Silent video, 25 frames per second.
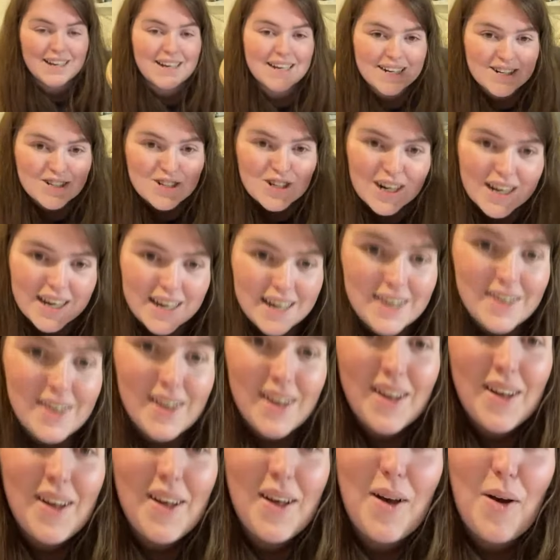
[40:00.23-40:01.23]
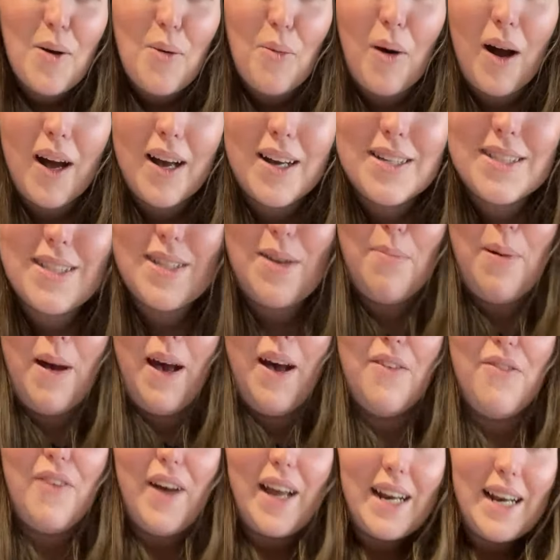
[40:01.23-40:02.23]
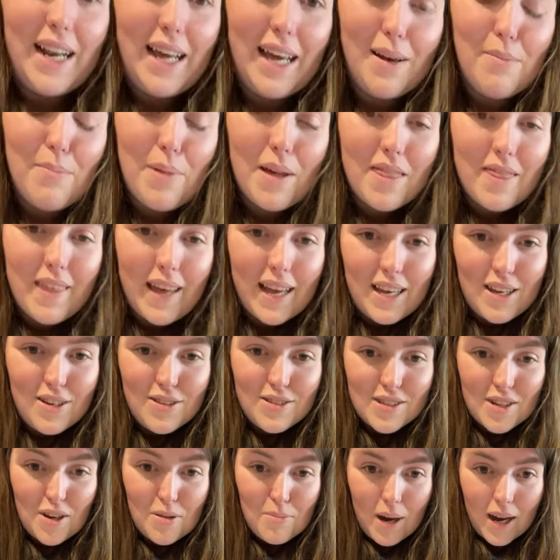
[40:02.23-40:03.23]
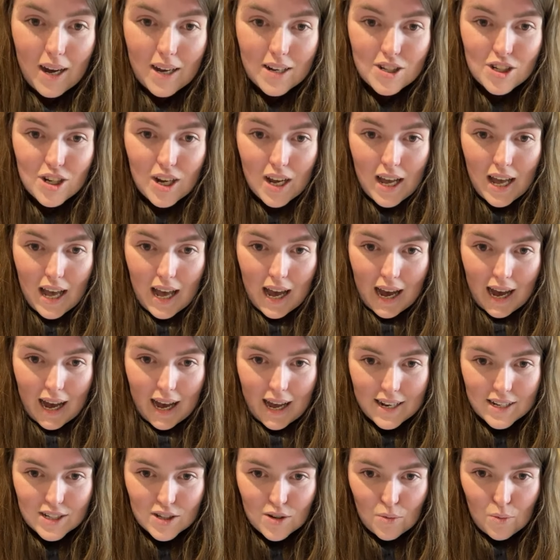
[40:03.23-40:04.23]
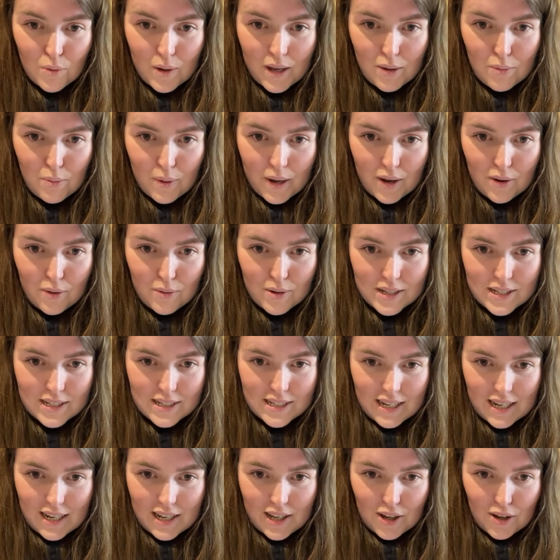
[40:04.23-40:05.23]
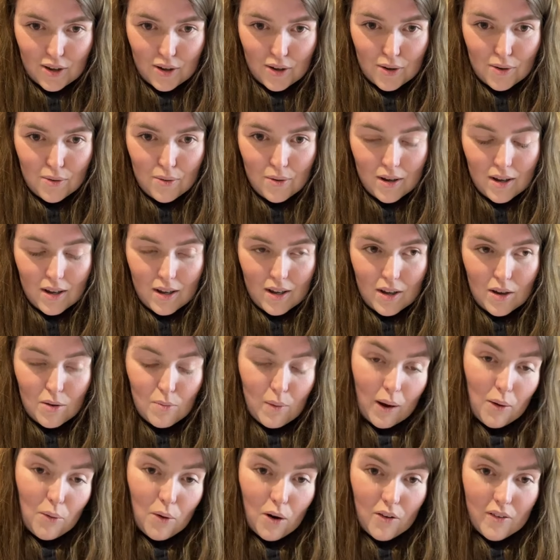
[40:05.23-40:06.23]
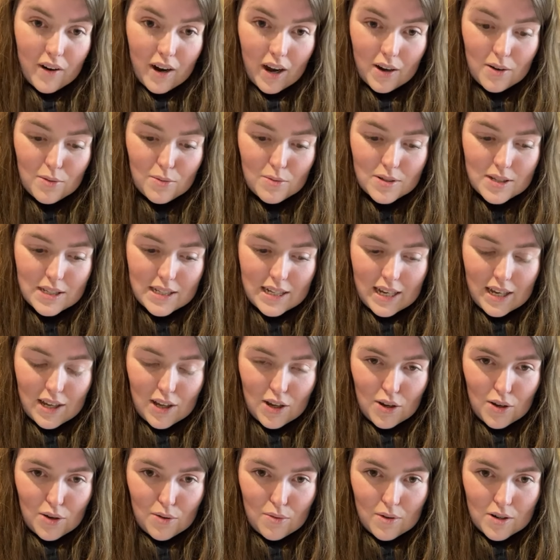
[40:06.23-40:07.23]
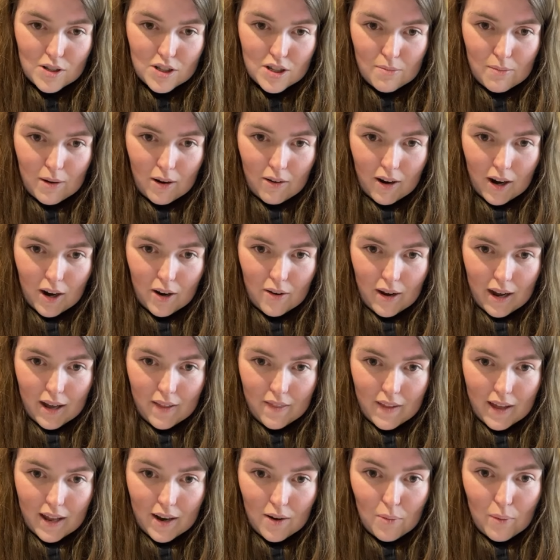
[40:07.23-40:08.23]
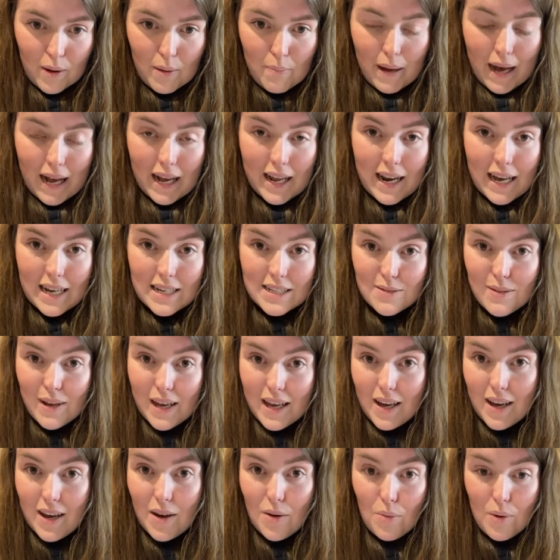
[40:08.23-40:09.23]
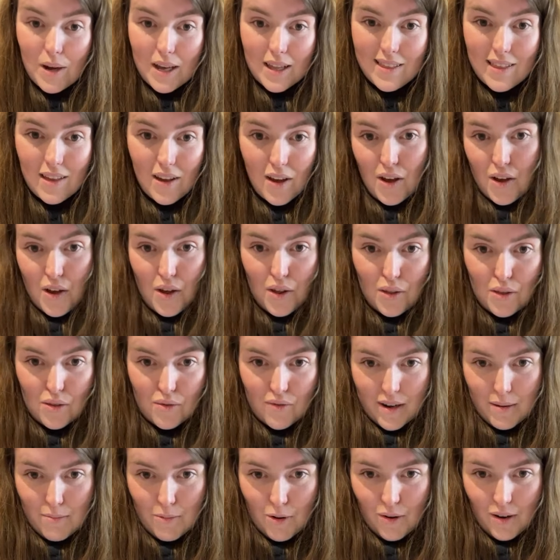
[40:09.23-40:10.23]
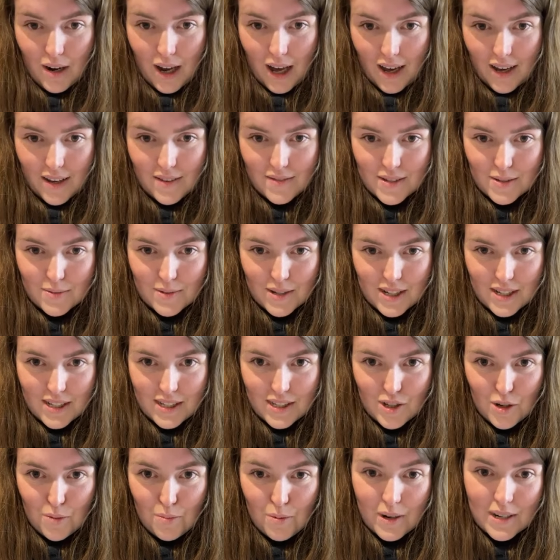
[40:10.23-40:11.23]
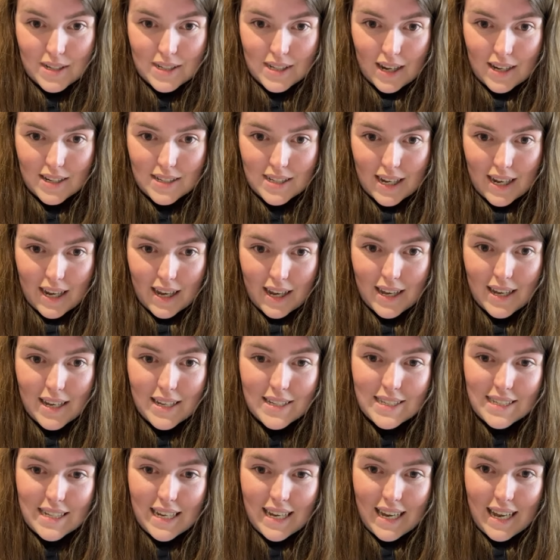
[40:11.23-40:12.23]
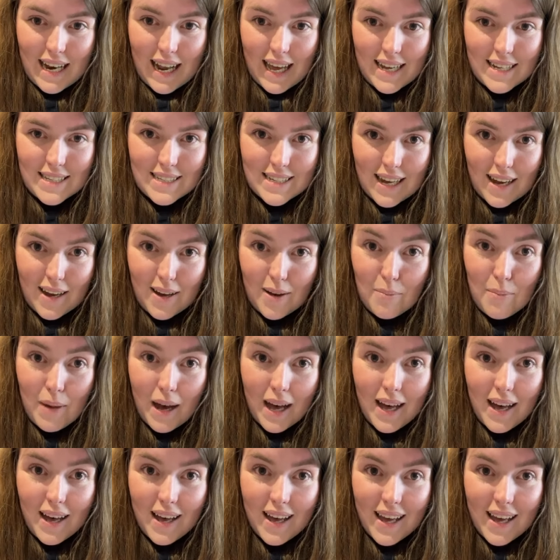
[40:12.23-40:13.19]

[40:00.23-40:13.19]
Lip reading: literally works perfectly. But thank you so much, and we will see you, well, Oriana will see you tomorrow, and then we're back next week with 3 more lives, which is super exciting. See you later. Bye.